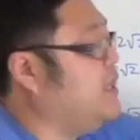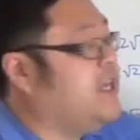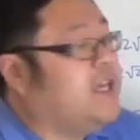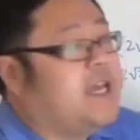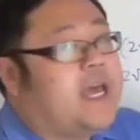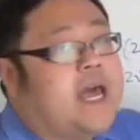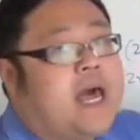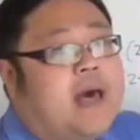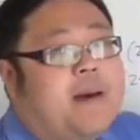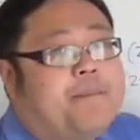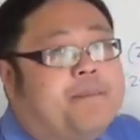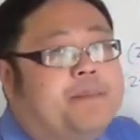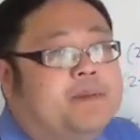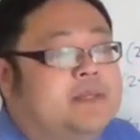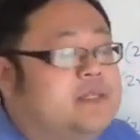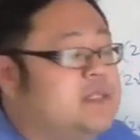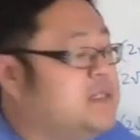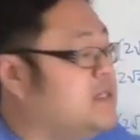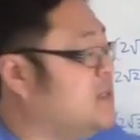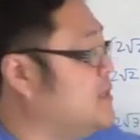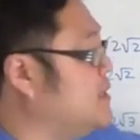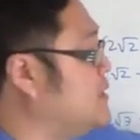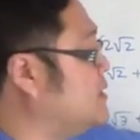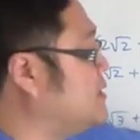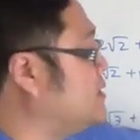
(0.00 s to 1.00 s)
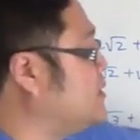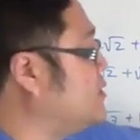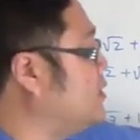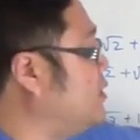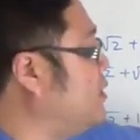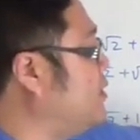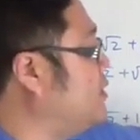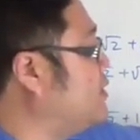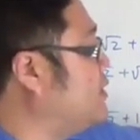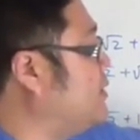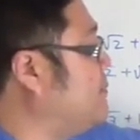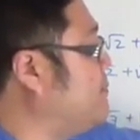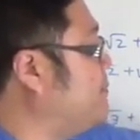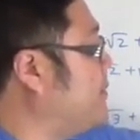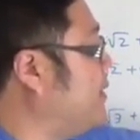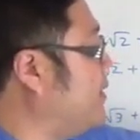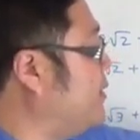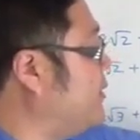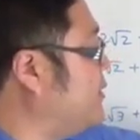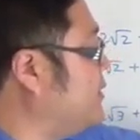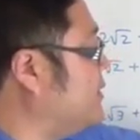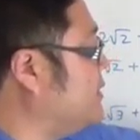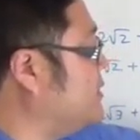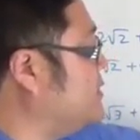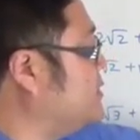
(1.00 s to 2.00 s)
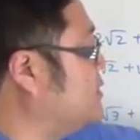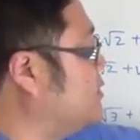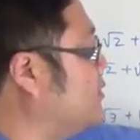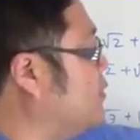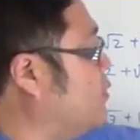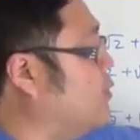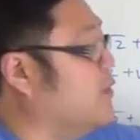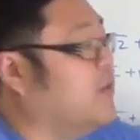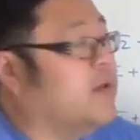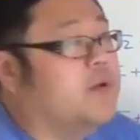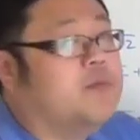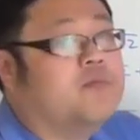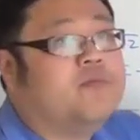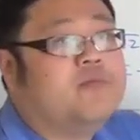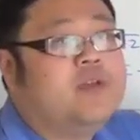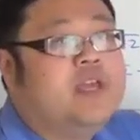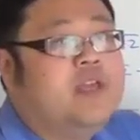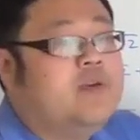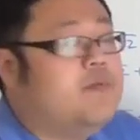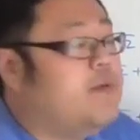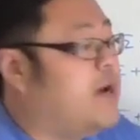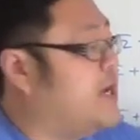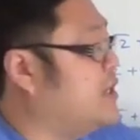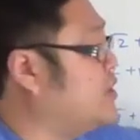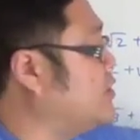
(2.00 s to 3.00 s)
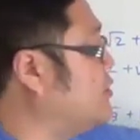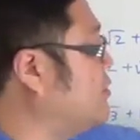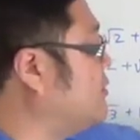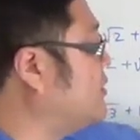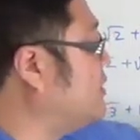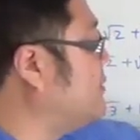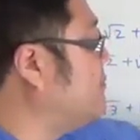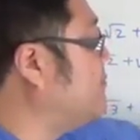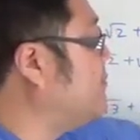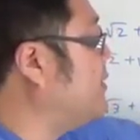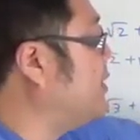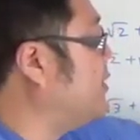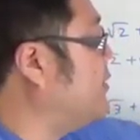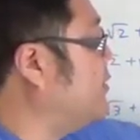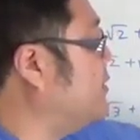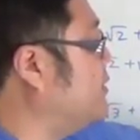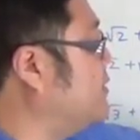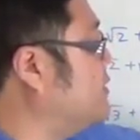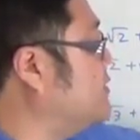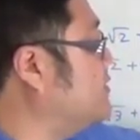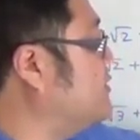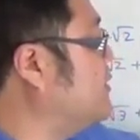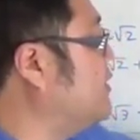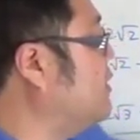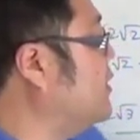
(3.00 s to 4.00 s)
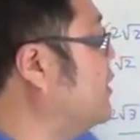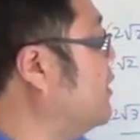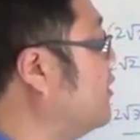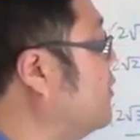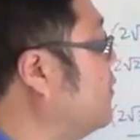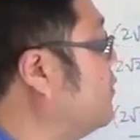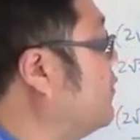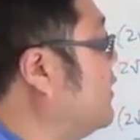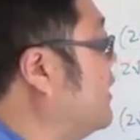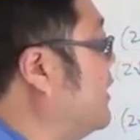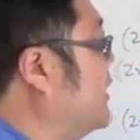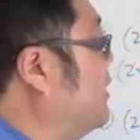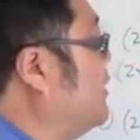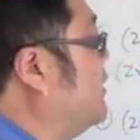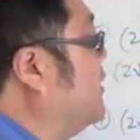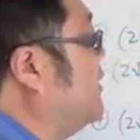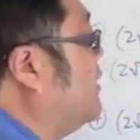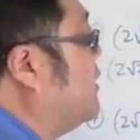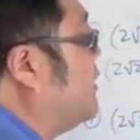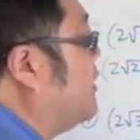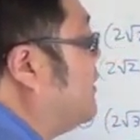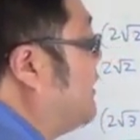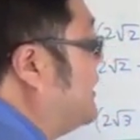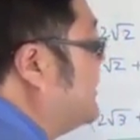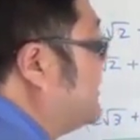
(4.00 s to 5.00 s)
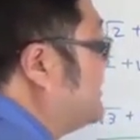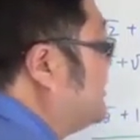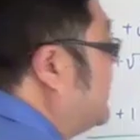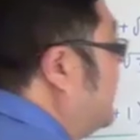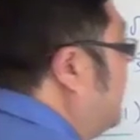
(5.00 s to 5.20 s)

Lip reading: think happens to the surd components or the irrational components? Well, let's